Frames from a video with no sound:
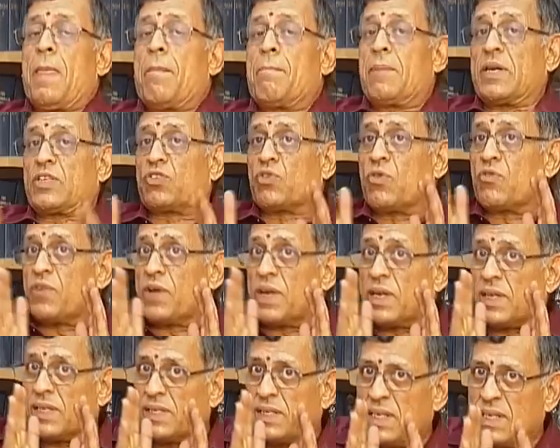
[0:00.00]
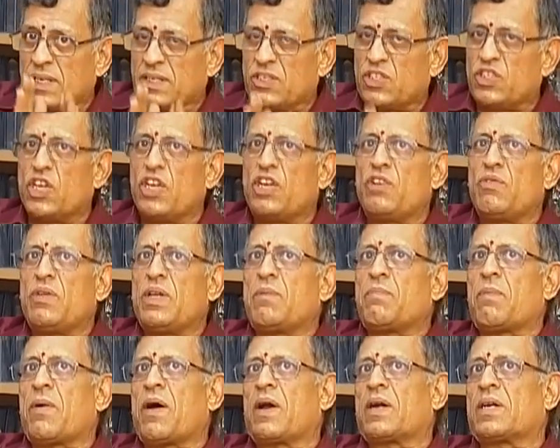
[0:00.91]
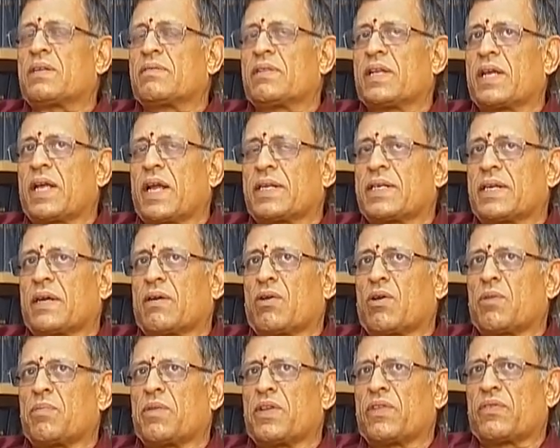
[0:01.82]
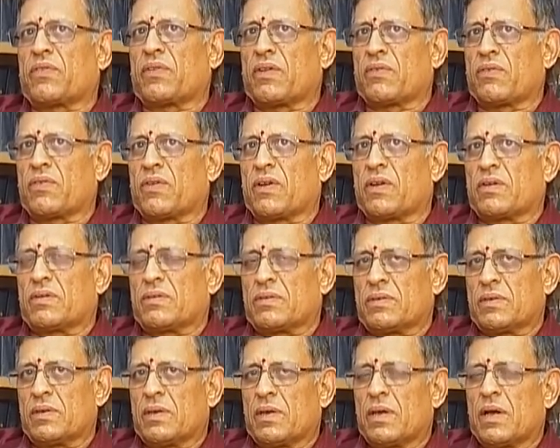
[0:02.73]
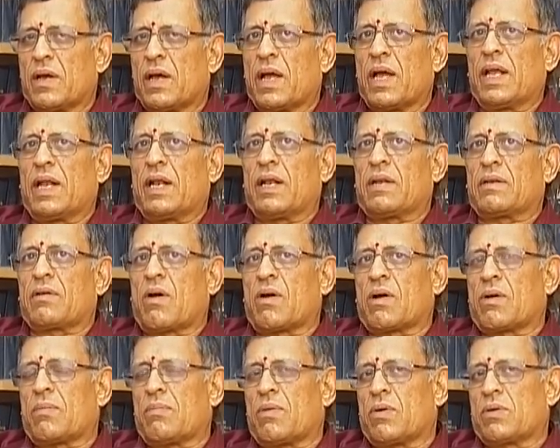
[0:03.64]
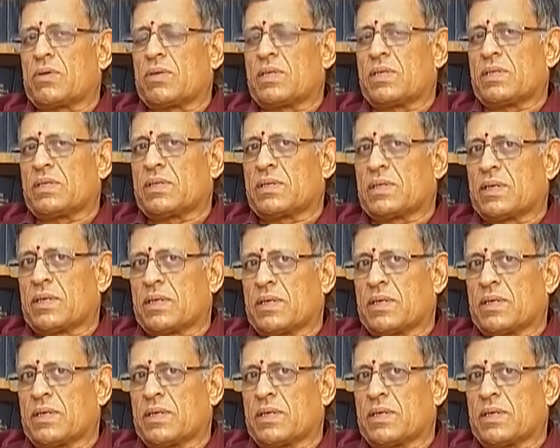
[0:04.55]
But so far as the genuine part of the cash economy is concerned, I'll talk about this